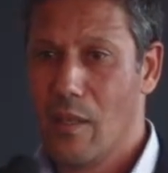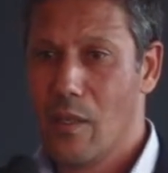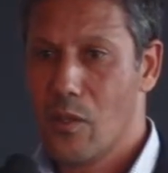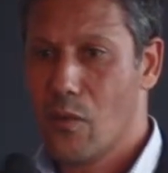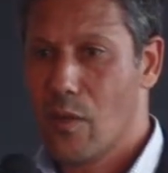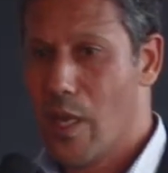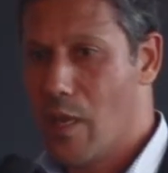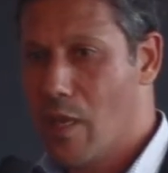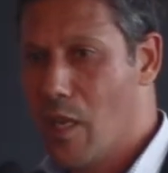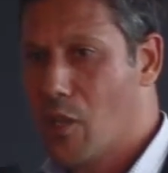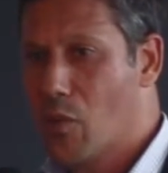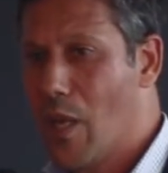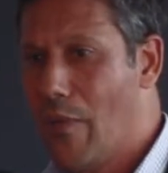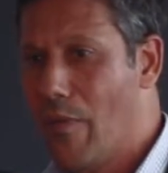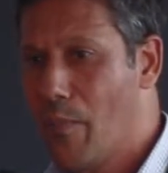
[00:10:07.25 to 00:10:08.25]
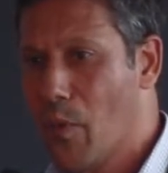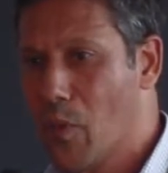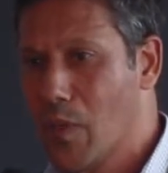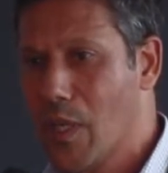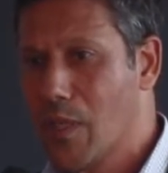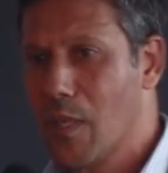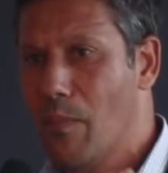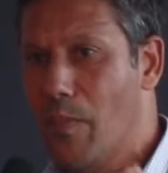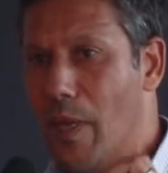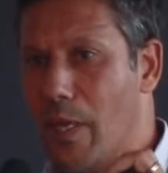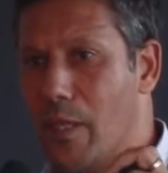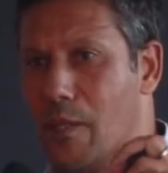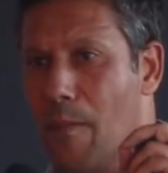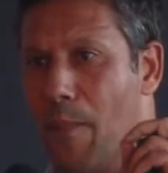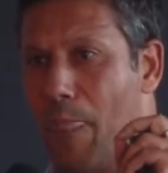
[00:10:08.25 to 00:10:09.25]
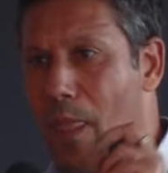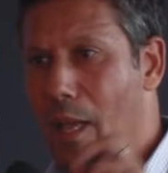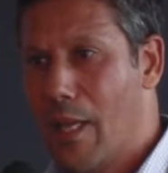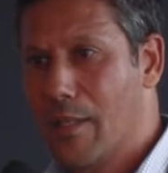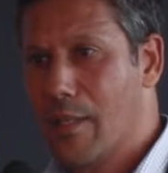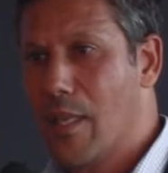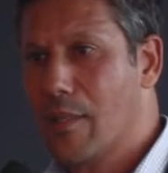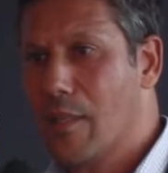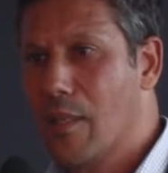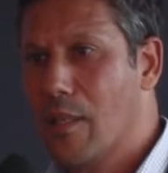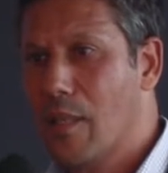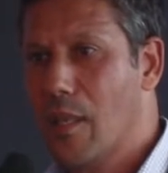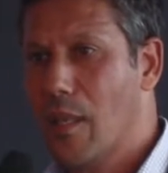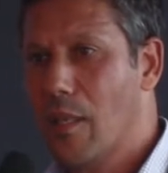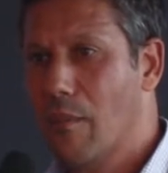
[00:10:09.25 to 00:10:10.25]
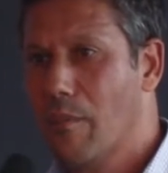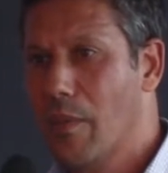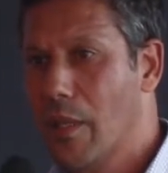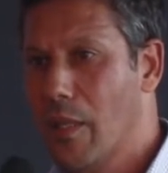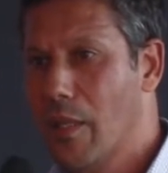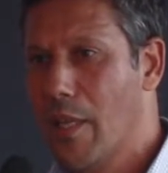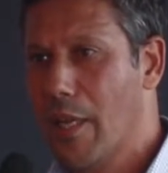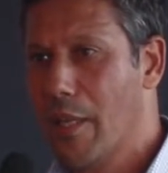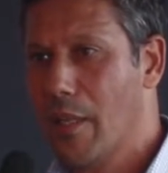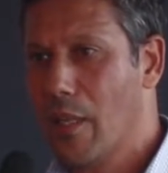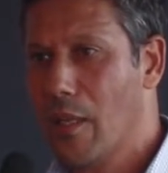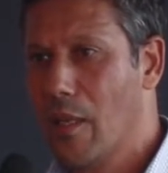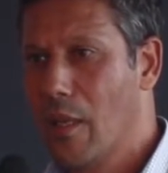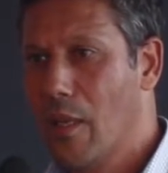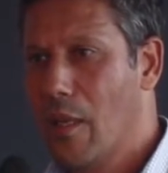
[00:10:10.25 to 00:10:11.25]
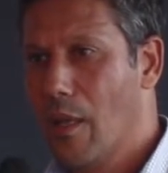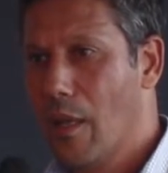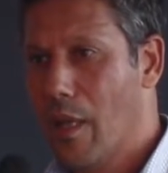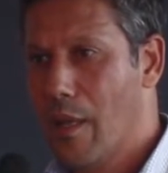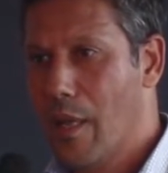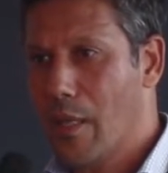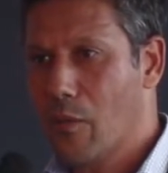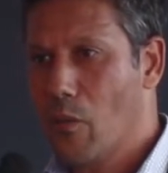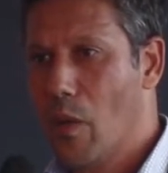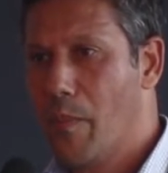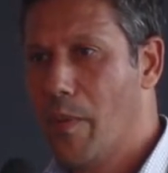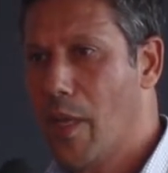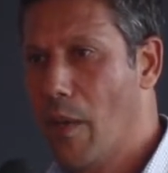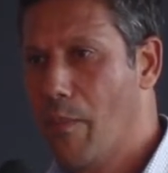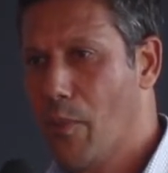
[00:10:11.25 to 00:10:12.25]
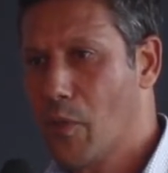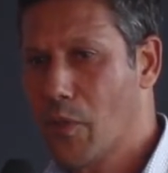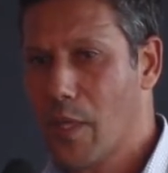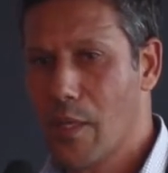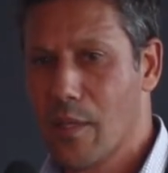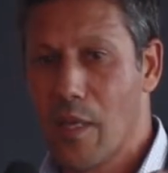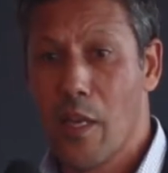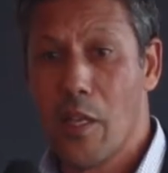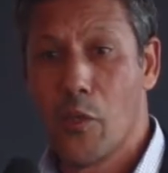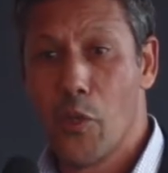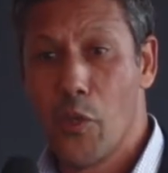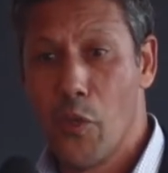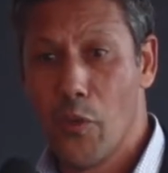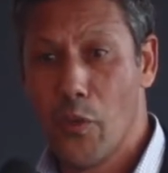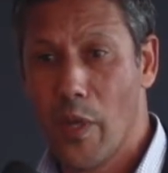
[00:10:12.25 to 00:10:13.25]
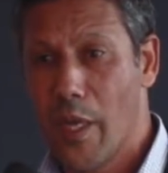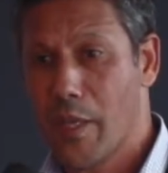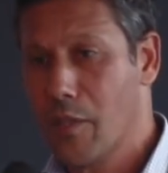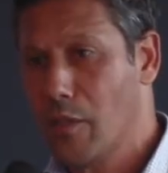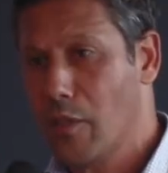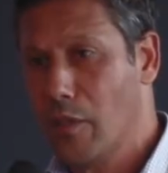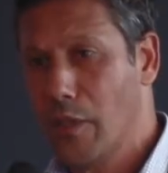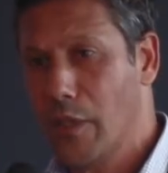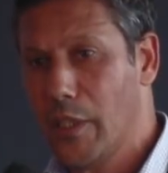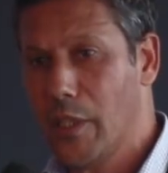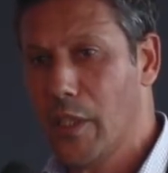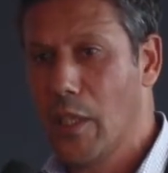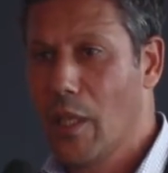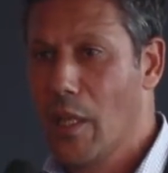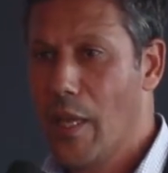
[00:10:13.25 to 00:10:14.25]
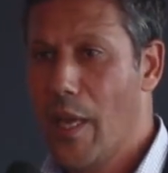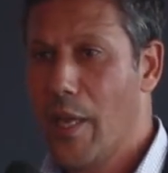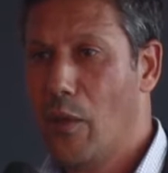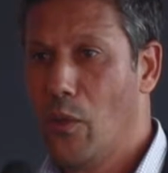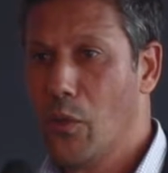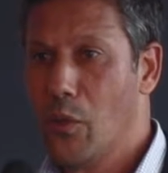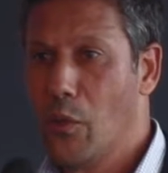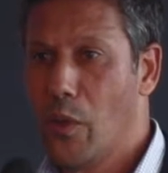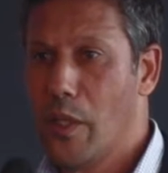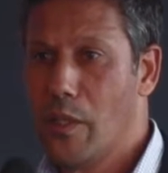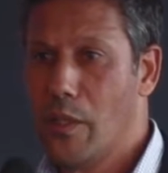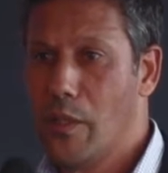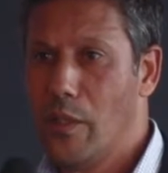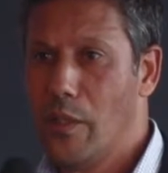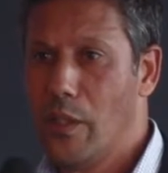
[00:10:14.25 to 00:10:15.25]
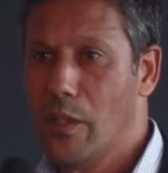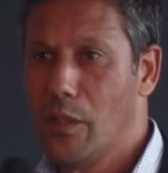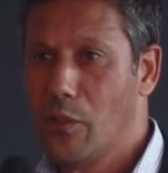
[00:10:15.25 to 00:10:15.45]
So they need to have a process in place, assessing the data, and that will be a process they need to do externally and also internally.